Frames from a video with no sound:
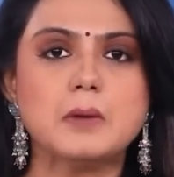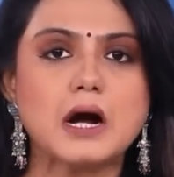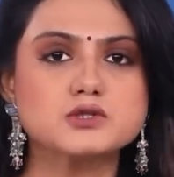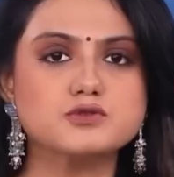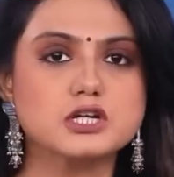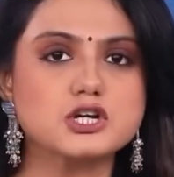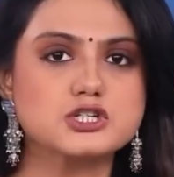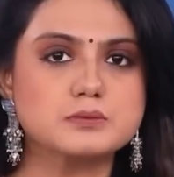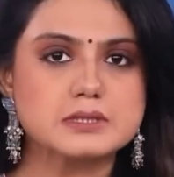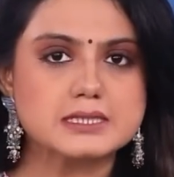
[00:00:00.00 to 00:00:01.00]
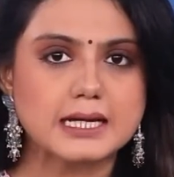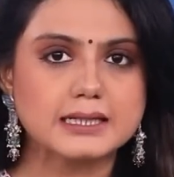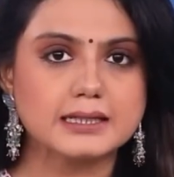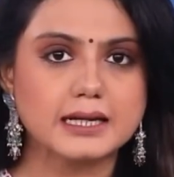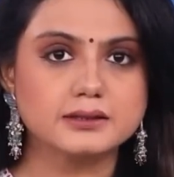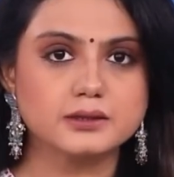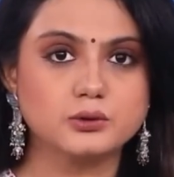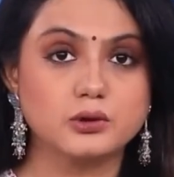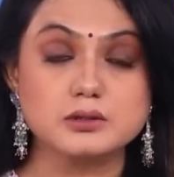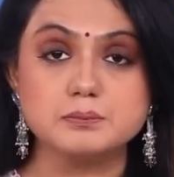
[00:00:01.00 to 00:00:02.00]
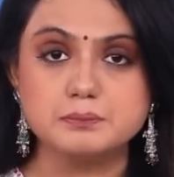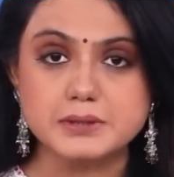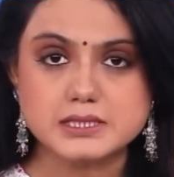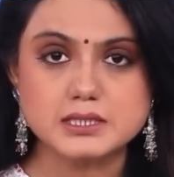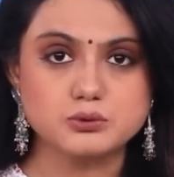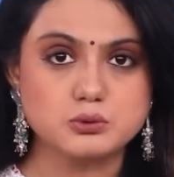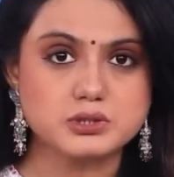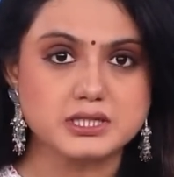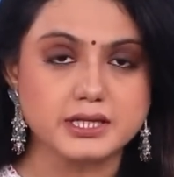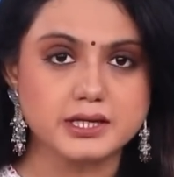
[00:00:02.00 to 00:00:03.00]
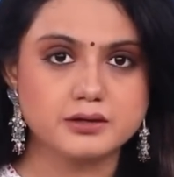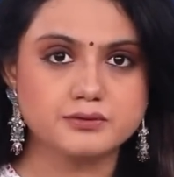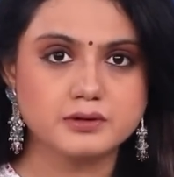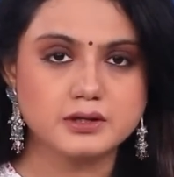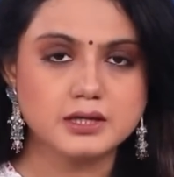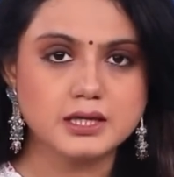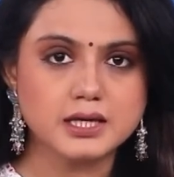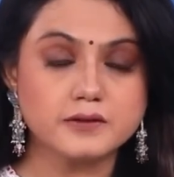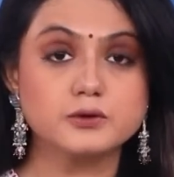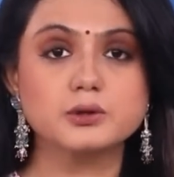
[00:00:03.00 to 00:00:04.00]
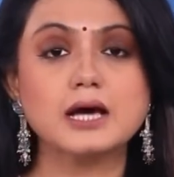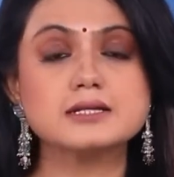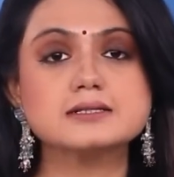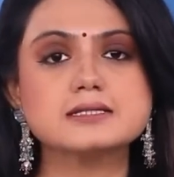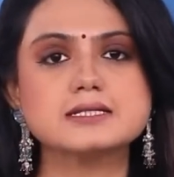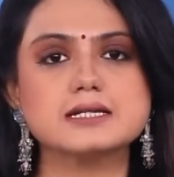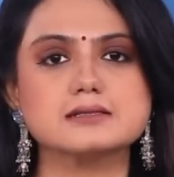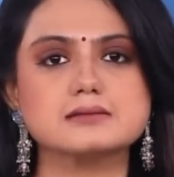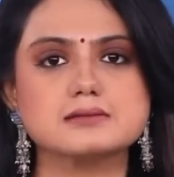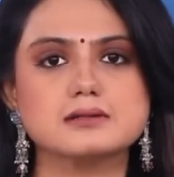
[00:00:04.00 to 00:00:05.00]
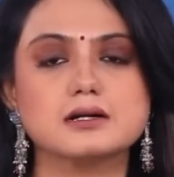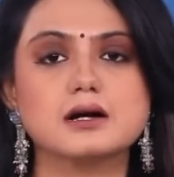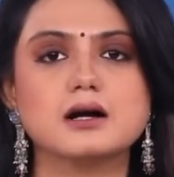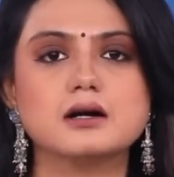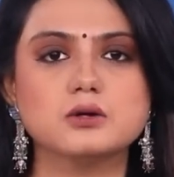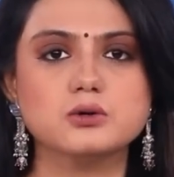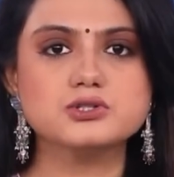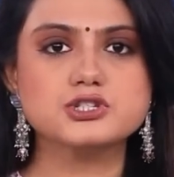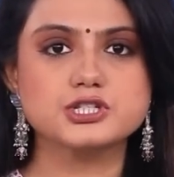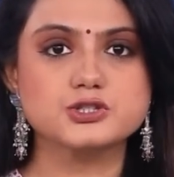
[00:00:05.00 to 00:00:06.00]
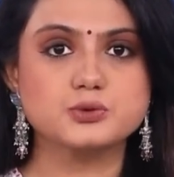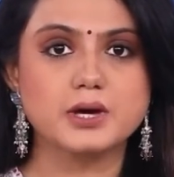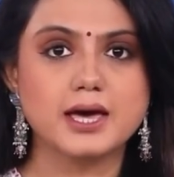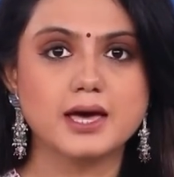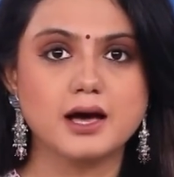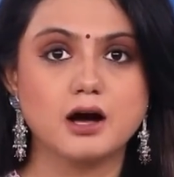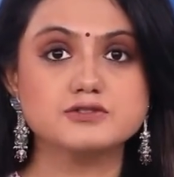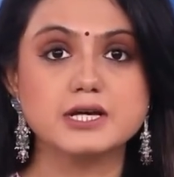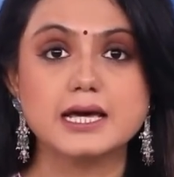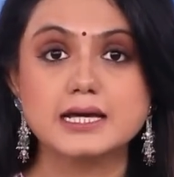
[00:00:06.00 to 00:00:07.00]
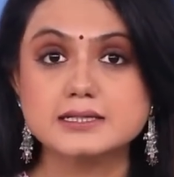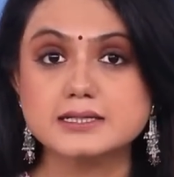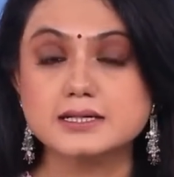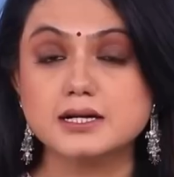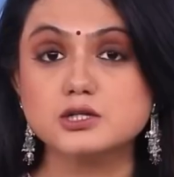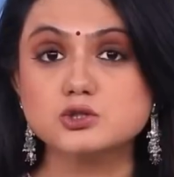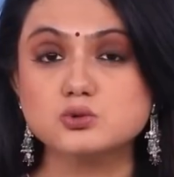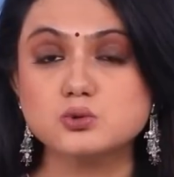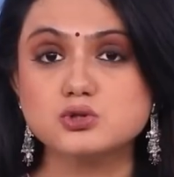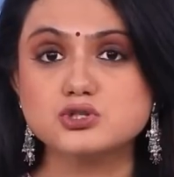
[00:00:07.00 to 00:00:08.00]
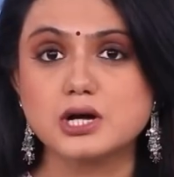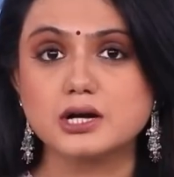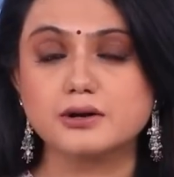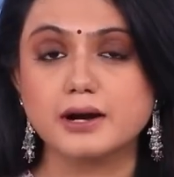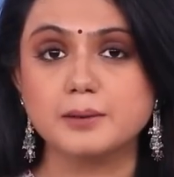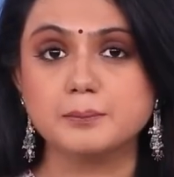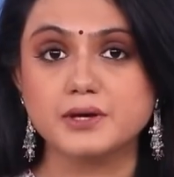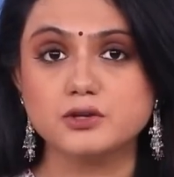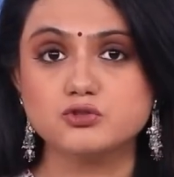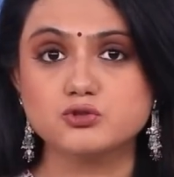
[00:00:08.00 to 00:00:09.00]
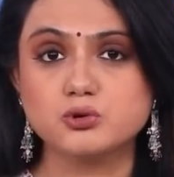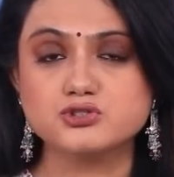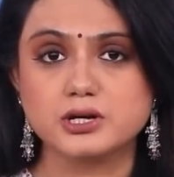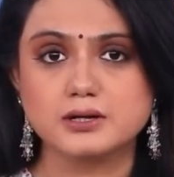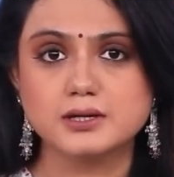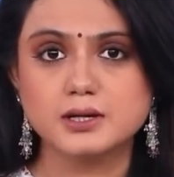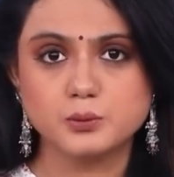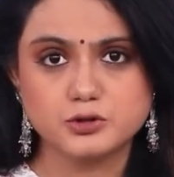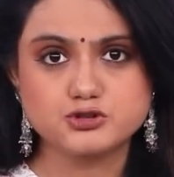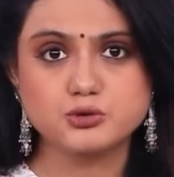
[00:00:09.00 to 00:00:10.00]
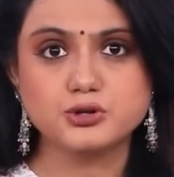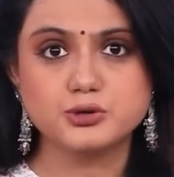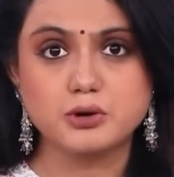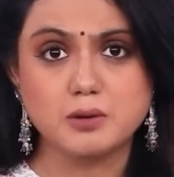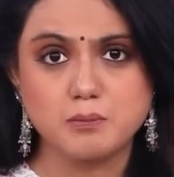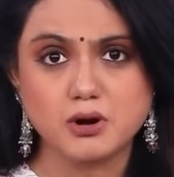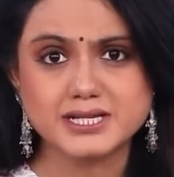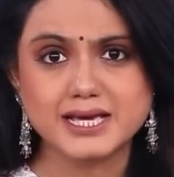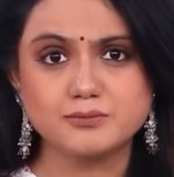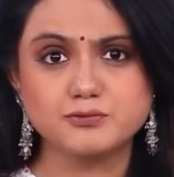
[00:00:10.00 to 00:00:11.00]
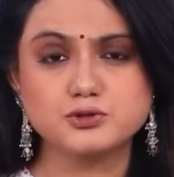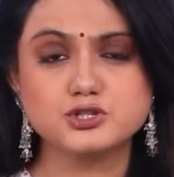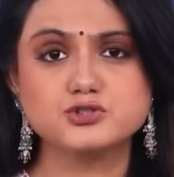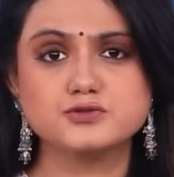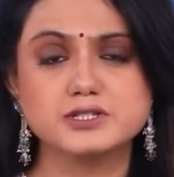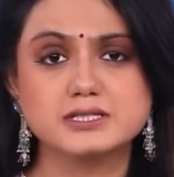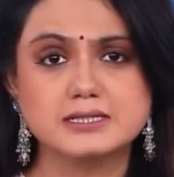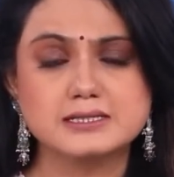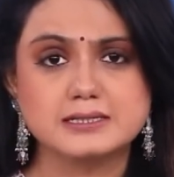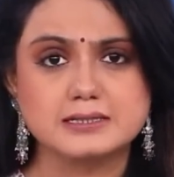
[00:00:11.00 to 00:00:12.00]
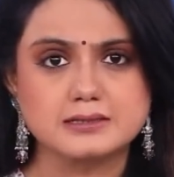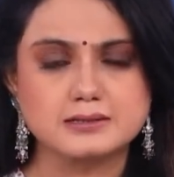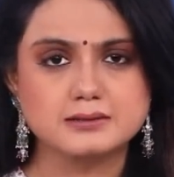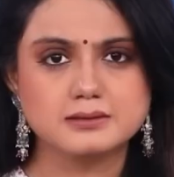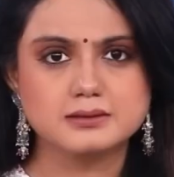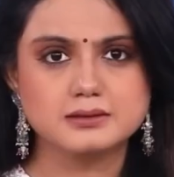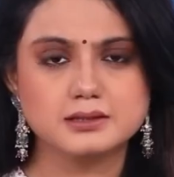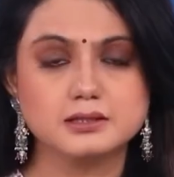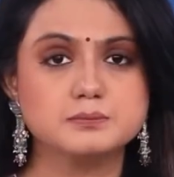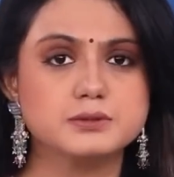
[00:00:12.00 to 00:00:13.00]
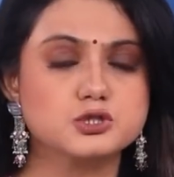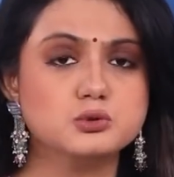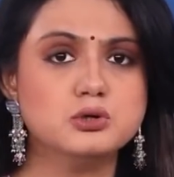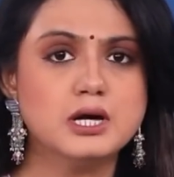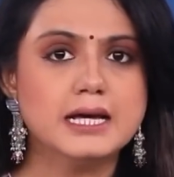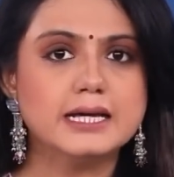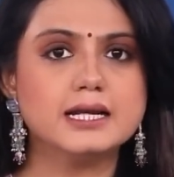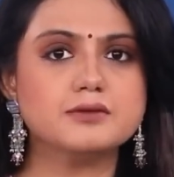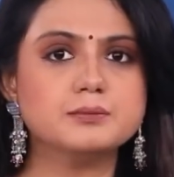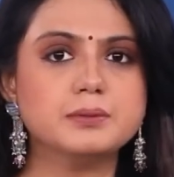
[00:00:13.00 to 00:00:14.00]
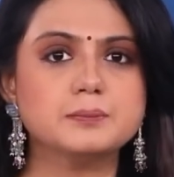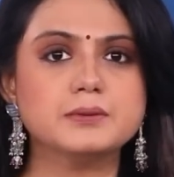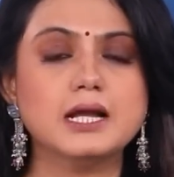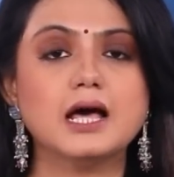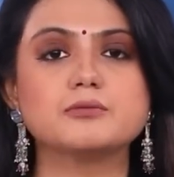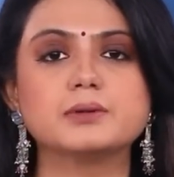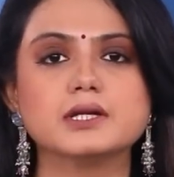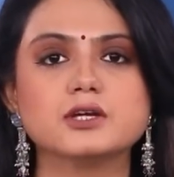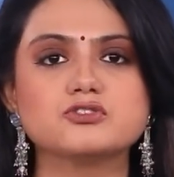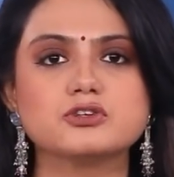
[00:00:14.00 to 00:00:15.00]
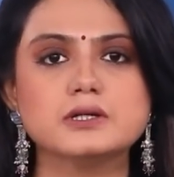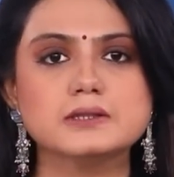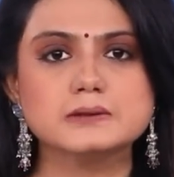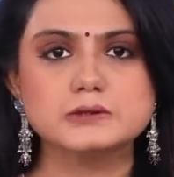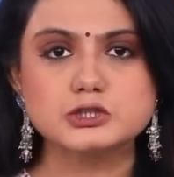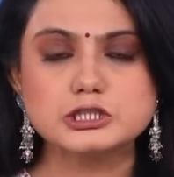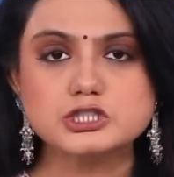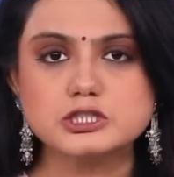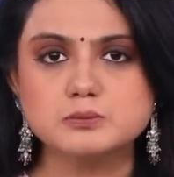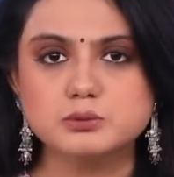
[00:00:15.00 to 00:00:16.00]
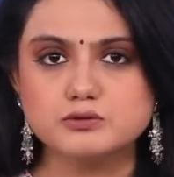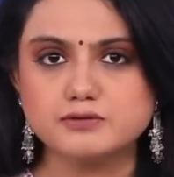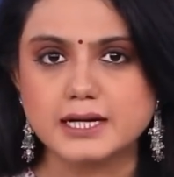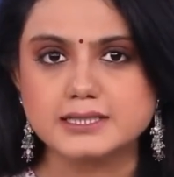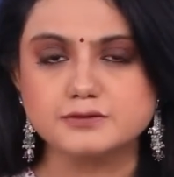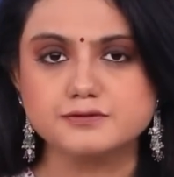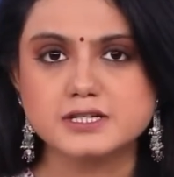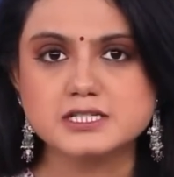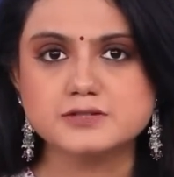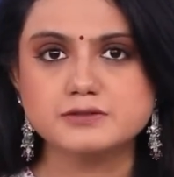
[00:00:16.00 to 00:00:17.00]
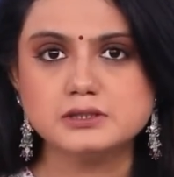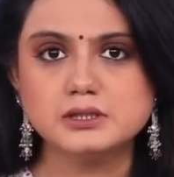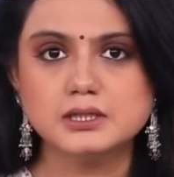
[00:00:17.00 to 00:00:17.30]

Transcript: Part of a Russian missile landed on a busy road in Kyiv. In the United States, a car launched into air after hitting a tow truck ramp in Georgia. We'll show you a body cam footage of this incident. In Peru, 11 people have been injured in the traditional bullfighting festival.